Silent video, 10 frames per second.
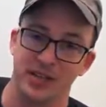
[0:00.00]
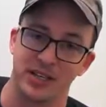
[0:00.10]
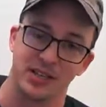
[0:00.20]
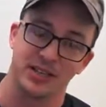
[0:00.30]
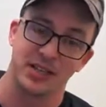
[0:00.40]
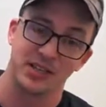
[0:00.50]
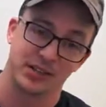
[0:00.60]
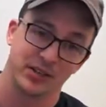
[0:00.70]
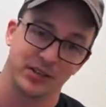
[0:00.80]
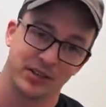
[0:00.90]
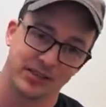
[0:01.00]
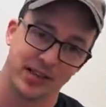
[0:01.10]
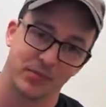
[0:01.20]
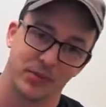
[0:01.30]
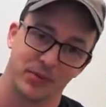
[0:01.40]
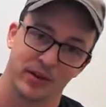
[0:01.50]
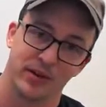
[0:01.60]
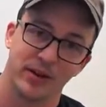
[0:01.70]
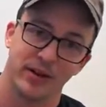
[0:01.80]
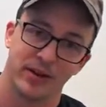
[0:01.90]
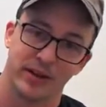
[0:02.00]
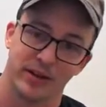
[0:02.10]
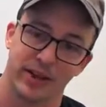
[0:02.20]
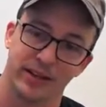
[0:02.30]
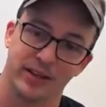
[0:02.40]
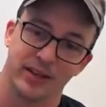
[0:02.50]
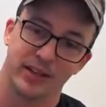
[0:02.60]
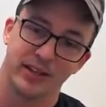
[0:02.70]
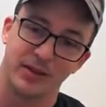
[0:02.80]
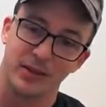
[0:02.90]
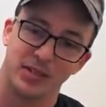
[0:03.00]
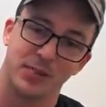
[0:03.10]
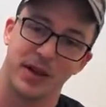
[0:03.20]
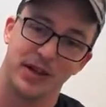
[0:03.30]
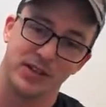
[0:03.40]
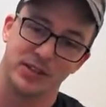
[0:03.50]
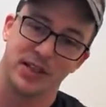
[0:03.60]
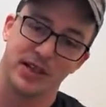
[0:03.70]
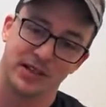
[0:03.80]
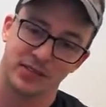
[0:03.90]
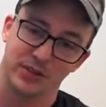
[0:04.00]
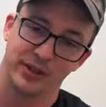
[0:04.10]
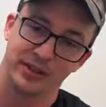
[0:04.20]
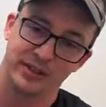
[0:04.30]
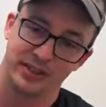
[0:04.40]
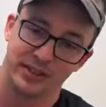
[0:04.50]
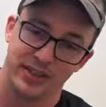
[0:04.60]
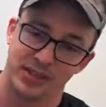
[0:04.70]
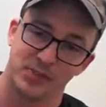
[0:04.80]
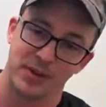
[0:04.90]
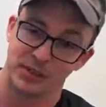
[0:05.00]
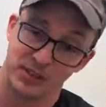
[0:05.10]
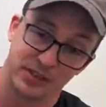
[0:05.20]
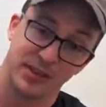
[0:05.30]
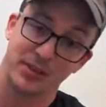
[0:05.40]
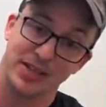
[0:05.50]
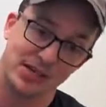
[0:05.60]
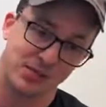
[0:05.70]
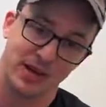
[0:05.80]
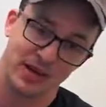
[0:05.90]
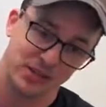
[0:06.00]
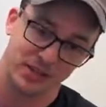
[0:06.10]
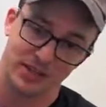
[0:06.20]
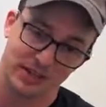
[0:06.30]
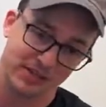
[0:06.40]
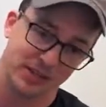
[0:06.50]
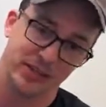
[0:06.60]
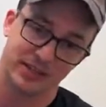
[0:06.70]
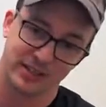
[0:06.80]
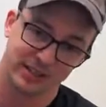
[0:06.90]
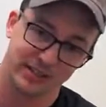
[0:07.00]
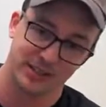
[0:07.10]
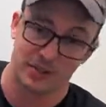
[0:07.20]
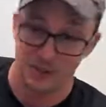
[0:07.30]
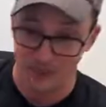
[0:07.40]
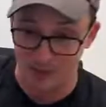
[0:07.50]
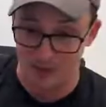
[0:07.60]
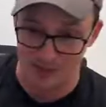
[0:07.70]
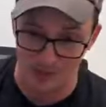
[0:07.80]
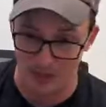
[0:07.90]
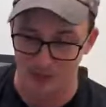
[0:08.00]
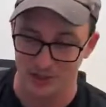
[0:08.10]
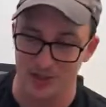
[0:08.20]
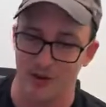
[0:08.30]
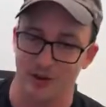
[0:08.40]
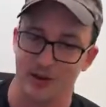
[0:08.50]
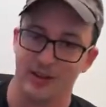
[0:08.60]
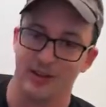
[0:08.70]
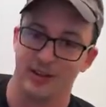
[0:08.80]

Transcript: That's a good example where you're like, give me this page, and that gives you a link to get the next page, and then give me the next page, and then it gives you a link to get the next page. Give me the next page, and so on.